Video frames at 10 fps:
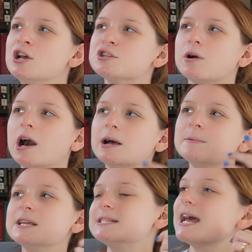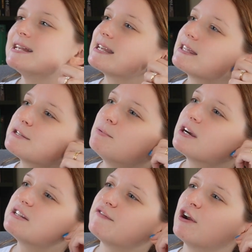So all I'm going to say is that this
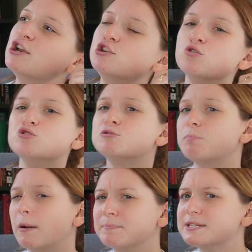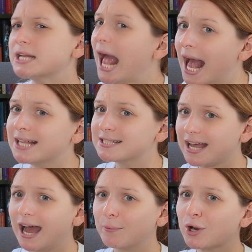book is very Goosebumps-esque,
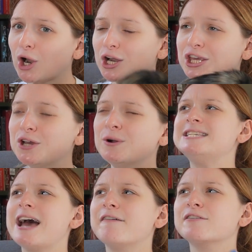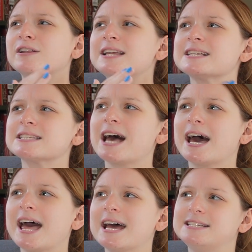I would argue. Definitely does
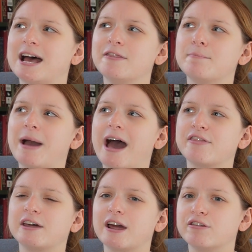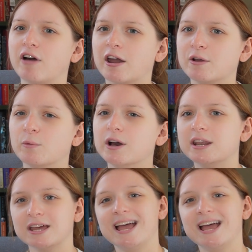not head down the path that I thought it would.